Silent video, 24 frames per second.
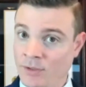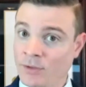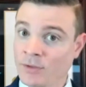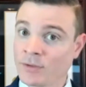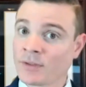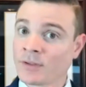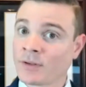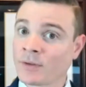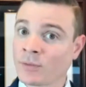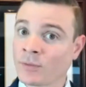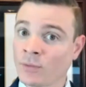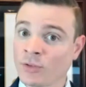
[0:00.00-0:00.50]
You
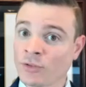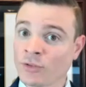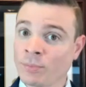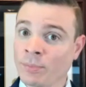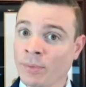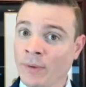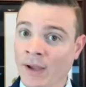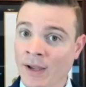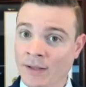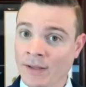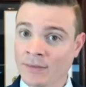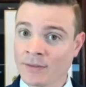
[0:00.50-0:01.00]
didn't
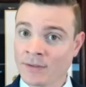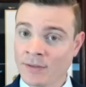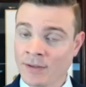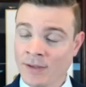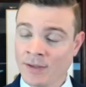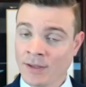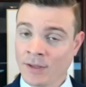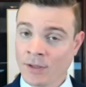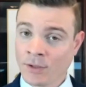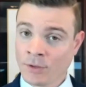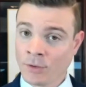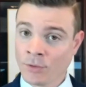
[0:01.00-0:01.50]
respect
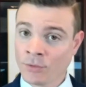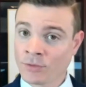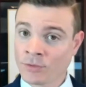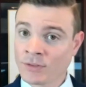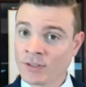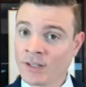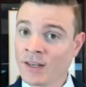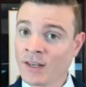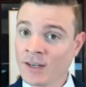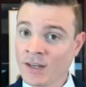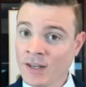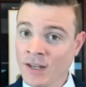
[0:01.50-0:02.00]

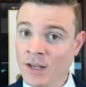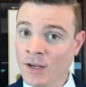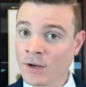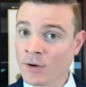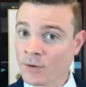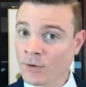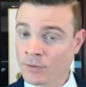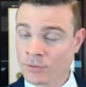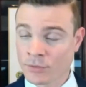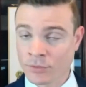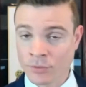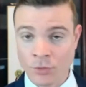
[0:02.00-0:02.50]
those 10
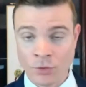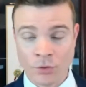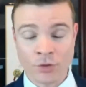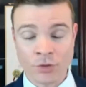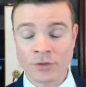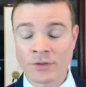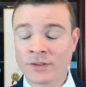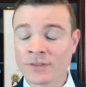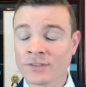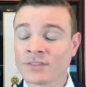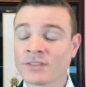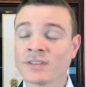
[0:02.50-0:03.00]
years, or
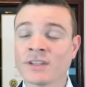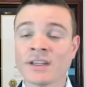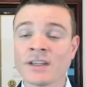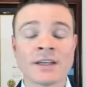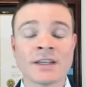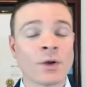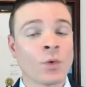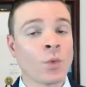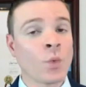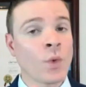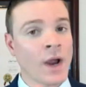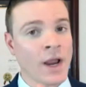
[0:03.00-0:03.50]
you didn't
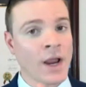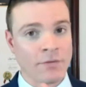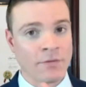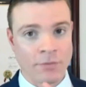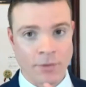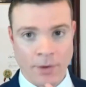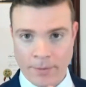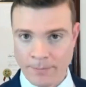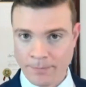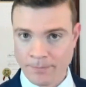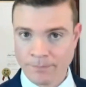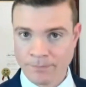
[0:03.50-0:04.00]
seek a
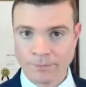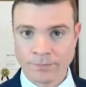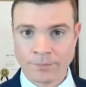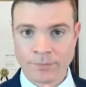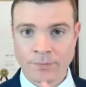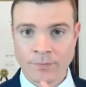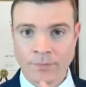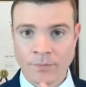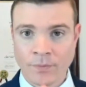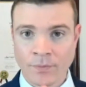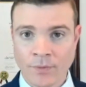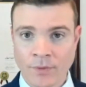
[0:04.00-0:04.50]
waiver,
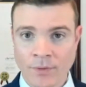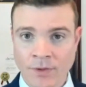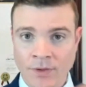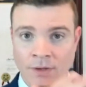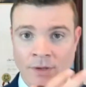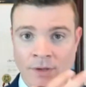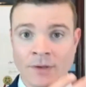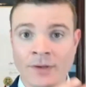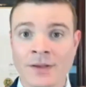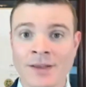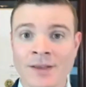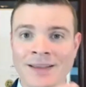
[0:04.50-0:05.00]

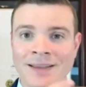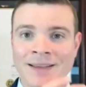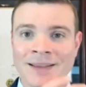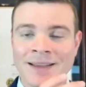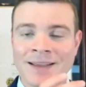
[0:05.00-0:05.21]
okay?